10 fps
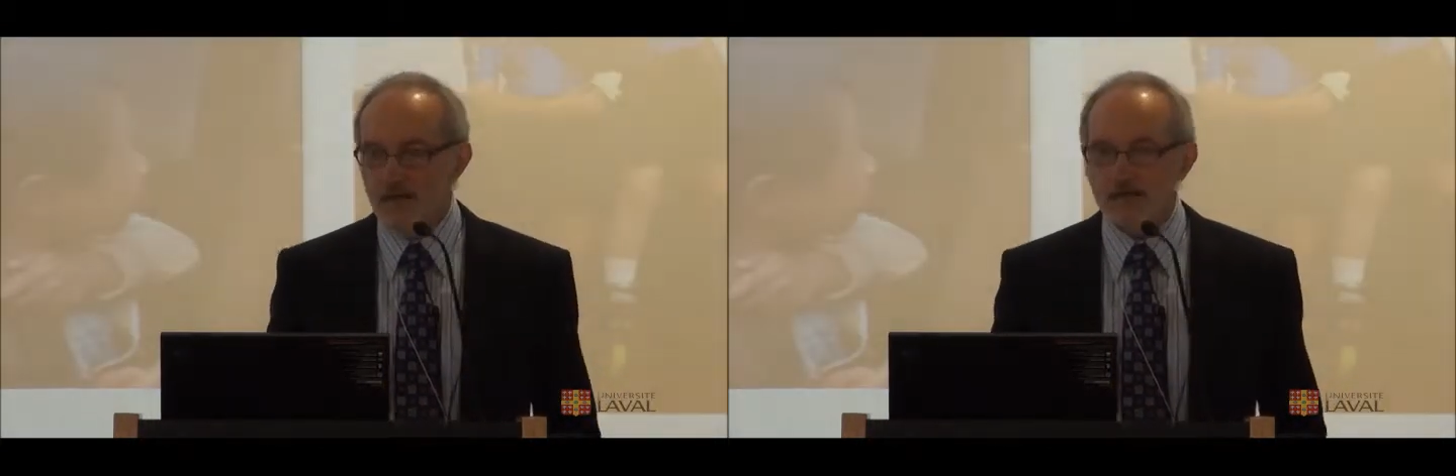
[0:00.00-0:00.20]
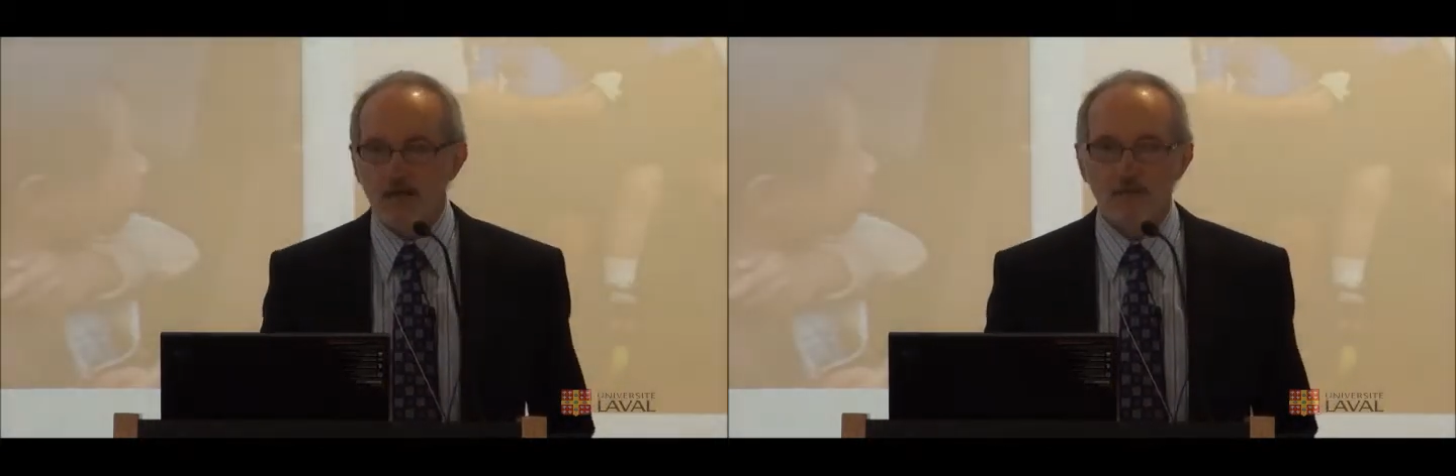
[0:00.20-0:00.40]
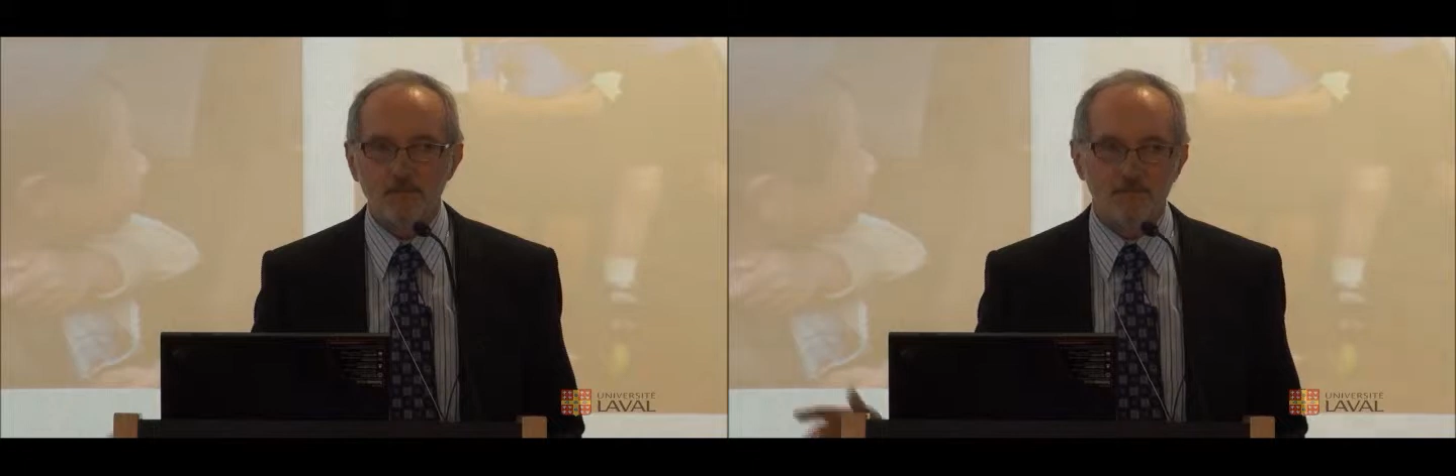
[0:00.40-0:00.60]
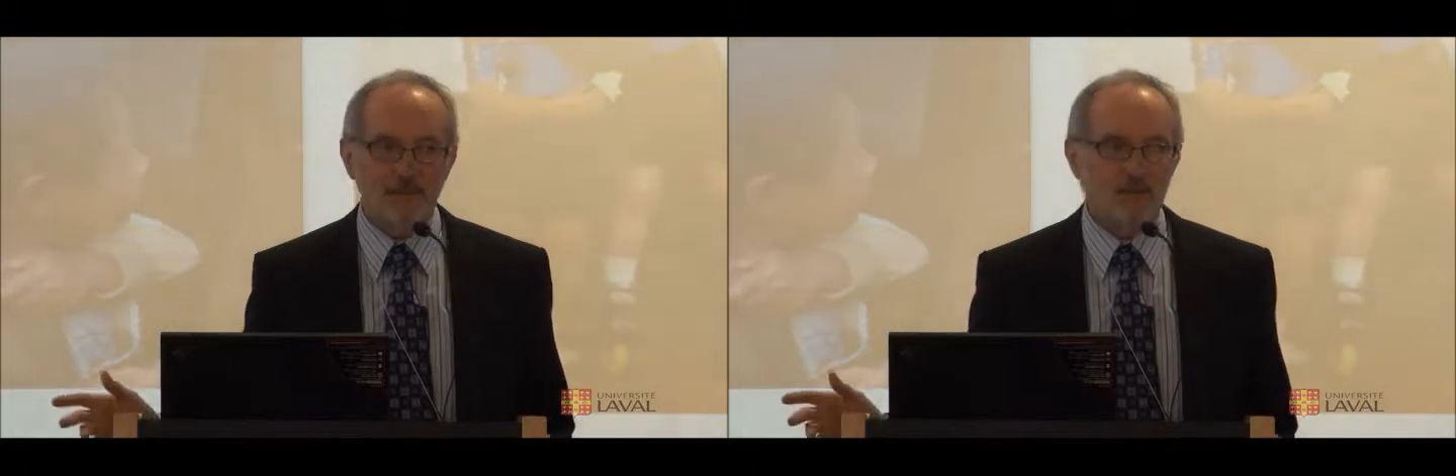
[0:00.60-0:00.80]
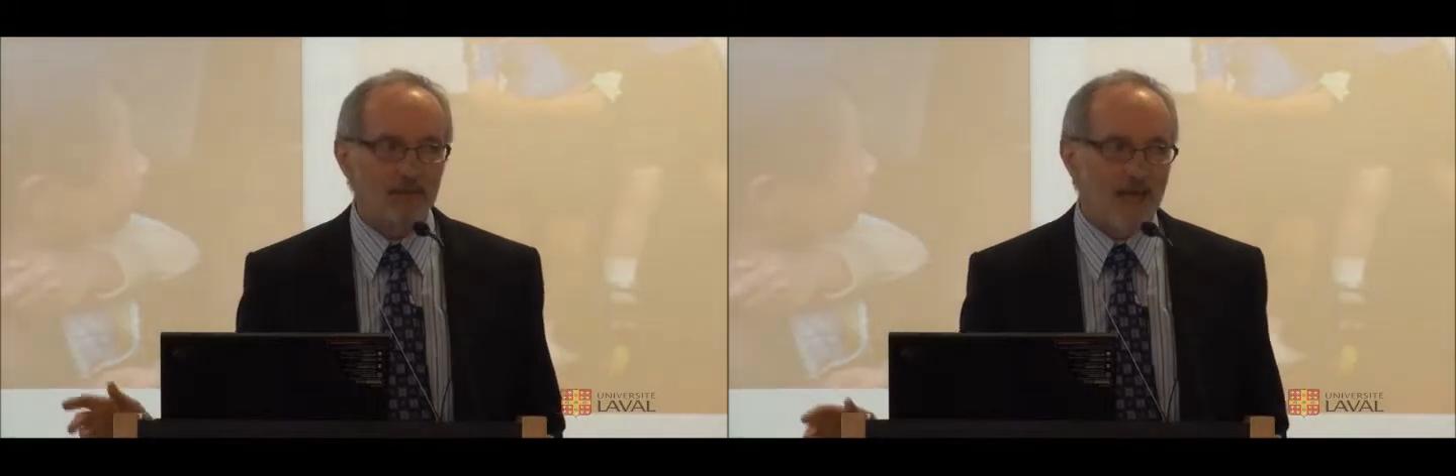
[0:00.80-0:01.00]
So
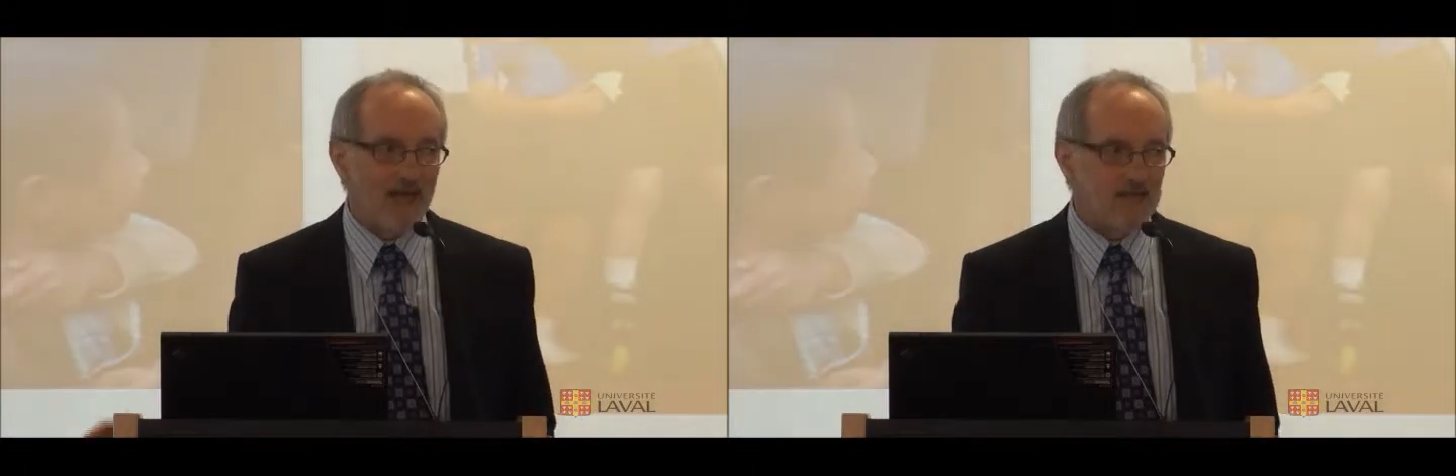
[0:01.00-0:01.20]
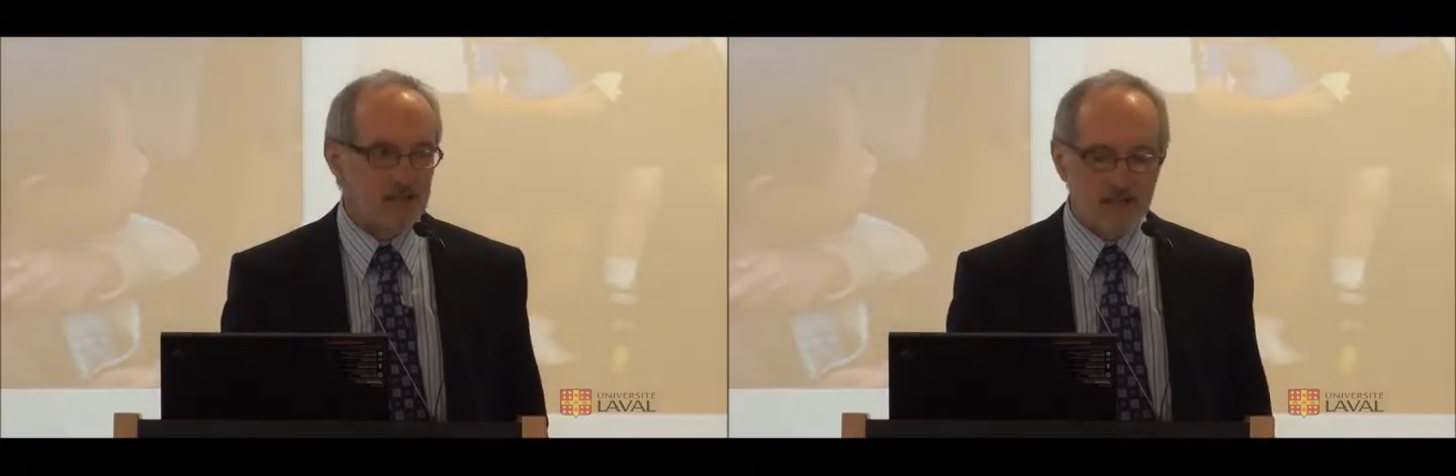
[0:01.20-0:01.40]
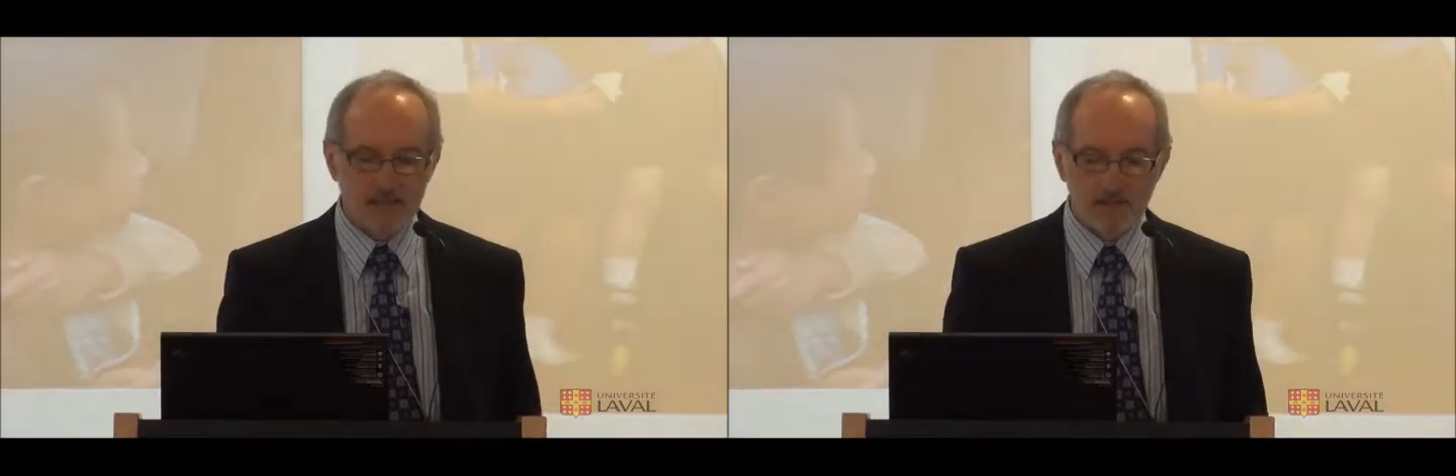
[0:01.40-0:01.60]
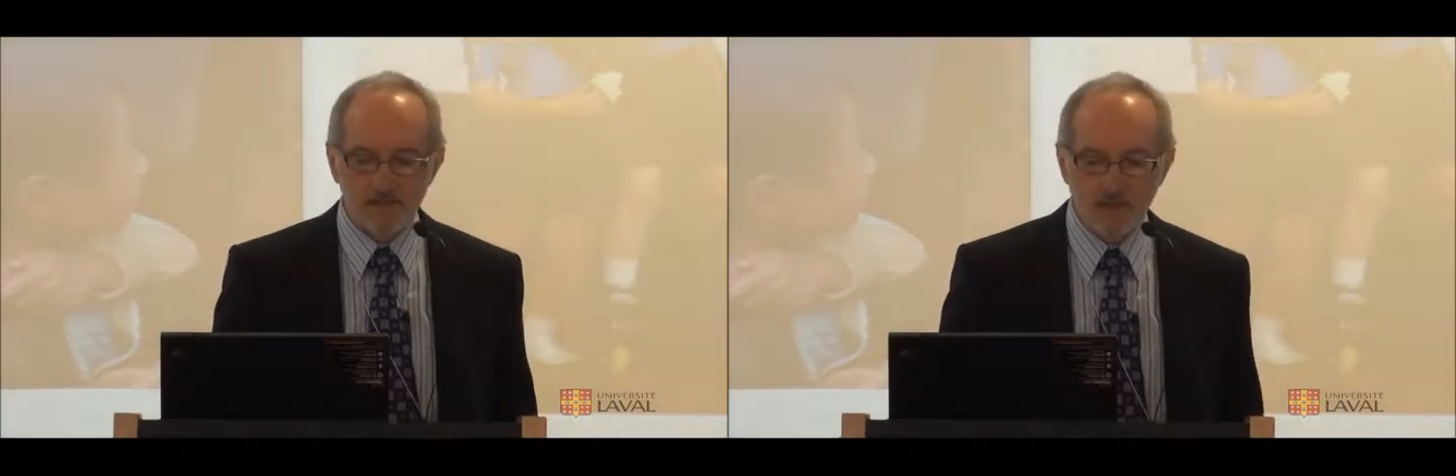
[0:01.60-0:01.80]
the old adage is